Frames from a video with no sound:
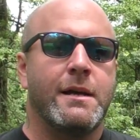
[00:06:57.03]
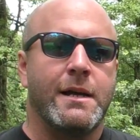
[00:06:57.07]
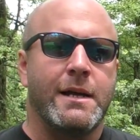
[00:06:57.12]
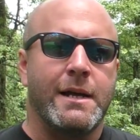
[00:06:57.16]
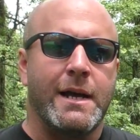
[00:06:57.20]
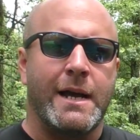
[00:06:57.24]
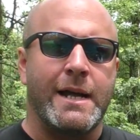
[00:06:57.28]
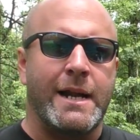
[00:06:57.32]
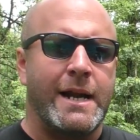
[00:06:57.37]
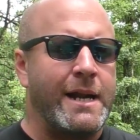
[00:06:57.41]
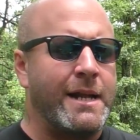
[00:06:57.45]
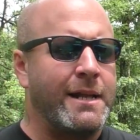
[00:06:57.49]

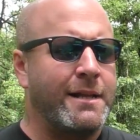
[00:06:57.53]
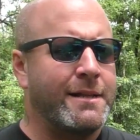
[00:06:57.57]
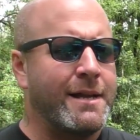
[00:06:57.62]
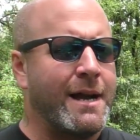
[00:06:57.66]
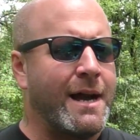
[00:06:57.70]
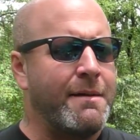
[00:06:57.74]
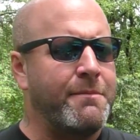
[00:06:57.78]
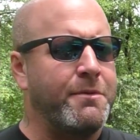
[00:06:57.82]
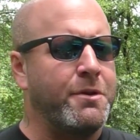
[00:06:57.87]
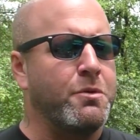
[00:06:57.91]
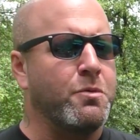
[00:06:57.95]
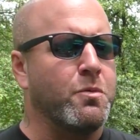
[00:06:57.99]
And any
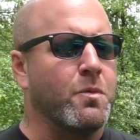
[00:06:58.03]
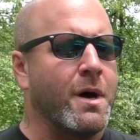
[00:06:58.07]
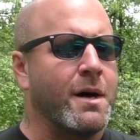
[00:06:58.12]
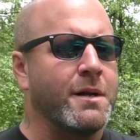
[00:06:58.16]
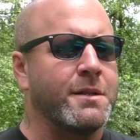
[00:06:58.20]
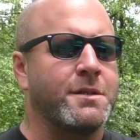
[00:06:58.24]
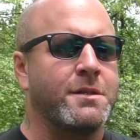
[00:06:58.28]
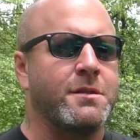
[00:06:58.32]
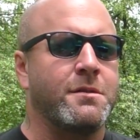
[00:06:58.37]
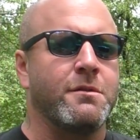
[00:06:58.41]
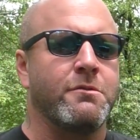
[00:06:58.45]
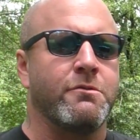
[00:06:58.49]
time you
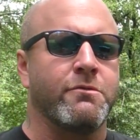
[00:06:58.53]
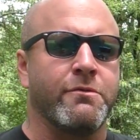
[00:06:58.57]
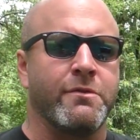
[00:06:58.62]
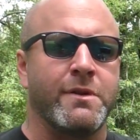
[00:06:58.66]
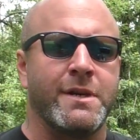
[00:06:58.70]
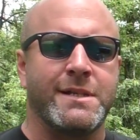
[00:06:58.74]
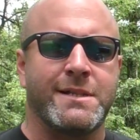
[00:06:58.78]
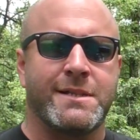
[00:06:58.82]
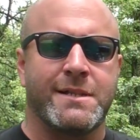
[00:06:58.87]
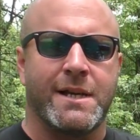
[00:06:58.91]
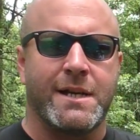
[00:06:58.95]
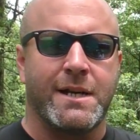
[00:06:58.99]
want to
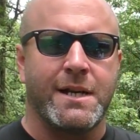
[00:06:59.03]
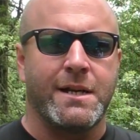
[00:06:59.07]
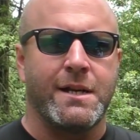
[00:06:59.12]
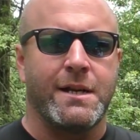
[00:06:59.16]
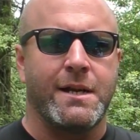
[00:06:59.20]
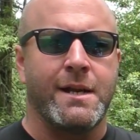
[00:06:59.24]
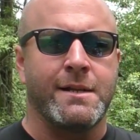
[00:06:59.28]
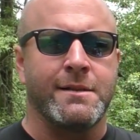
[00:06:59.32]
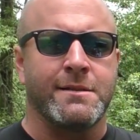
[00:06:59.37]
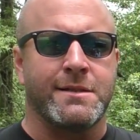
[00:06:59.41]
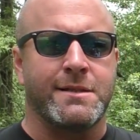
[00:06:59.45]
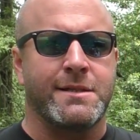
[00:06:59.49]
reset it
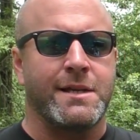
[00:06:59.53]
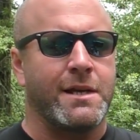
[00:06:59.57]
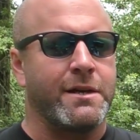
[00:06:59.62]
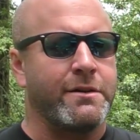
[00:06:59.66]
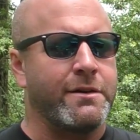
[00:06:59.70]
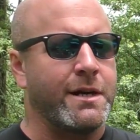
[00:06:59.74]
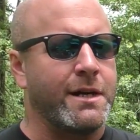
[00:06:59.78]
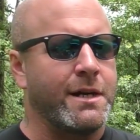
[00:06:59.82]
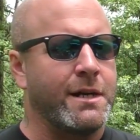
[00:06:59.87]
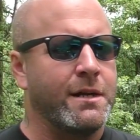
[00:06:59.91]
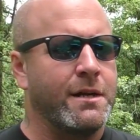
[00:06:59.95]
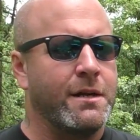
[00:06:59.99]
and
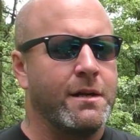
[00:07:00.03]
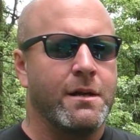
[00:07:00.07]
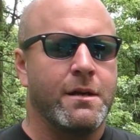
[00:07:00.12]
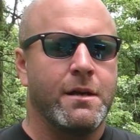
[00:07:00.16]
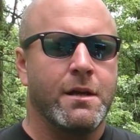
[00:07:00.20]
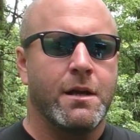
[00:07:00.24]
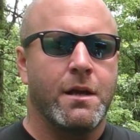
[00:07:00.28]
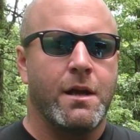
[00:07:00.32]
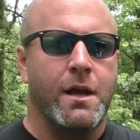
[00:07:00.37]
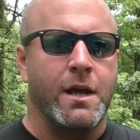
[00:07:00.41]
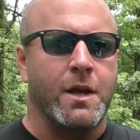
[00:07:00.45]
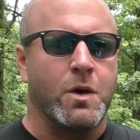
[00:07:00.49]
center it,
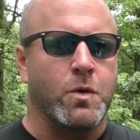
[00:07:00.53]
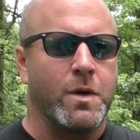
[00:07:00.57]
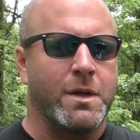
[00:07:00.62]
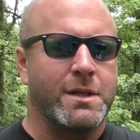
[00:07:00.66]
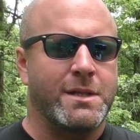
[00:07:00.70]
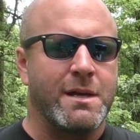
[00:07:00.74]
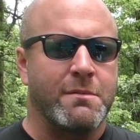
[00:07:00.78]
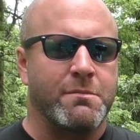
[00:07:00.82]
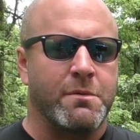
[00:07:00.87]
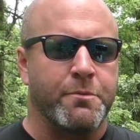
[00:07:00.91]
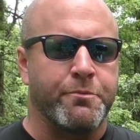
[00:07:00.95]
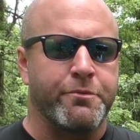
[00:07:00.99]
a quick
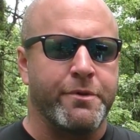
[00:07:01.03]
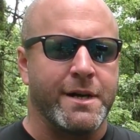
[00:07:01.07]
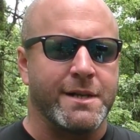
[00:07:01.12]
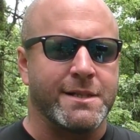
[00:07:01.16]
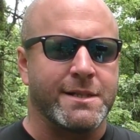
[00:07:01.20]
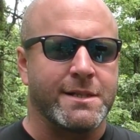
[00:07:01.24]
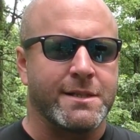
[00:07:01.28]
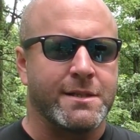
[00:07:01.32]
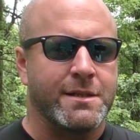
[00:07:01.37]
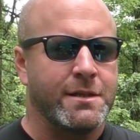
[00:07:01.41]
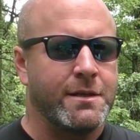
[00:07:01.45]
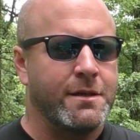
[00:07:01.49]
double
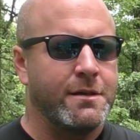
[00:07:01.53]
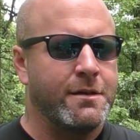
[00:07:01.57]
press